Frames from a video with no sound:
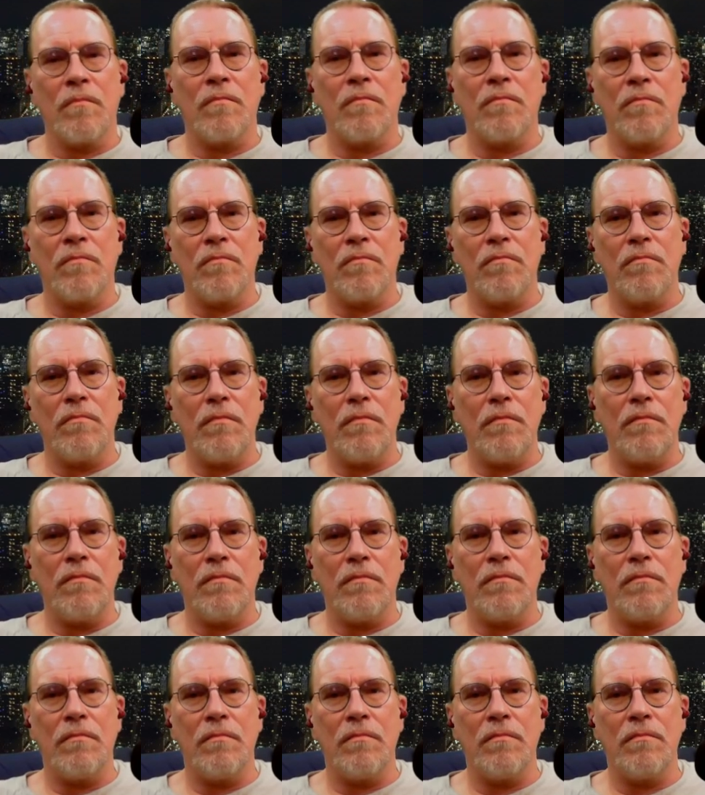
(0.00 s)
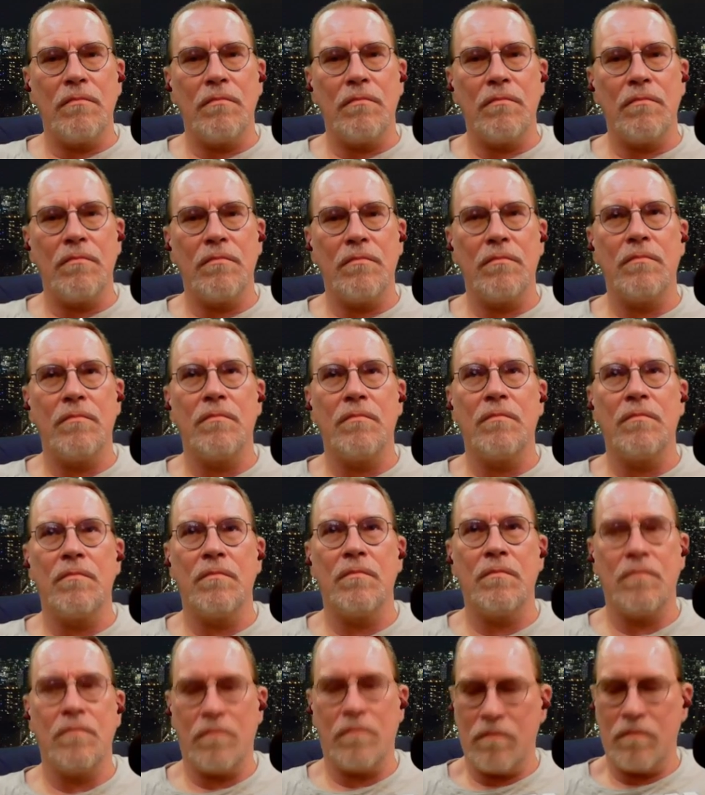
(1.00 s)

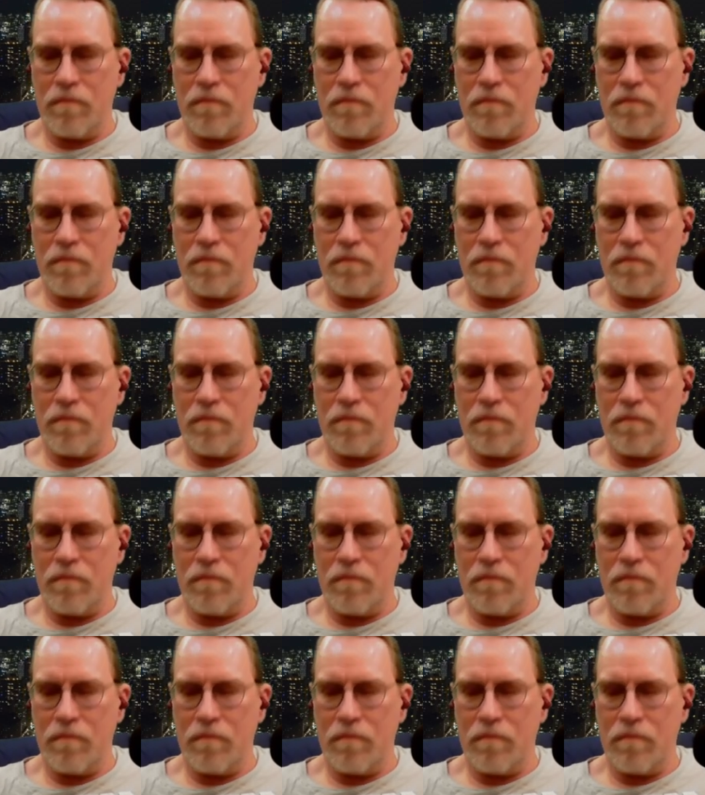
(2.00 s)
This person isn't speaking.